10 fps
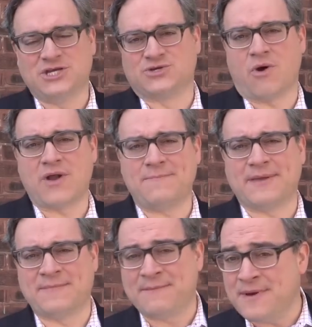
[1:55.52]
she's grown up
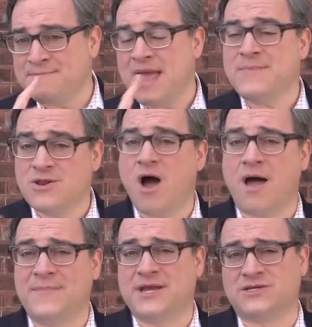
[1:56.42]
a bit, but maybe
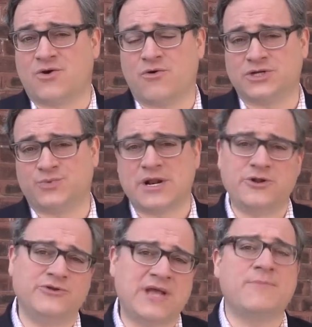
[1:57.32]
not, because of course when a
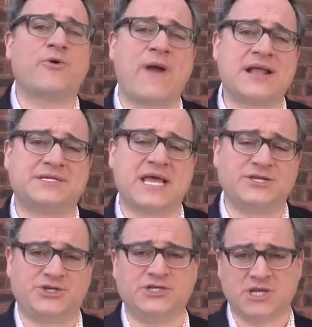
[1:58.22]
new Democrat
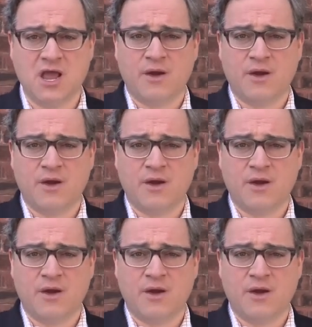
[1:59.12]
says she's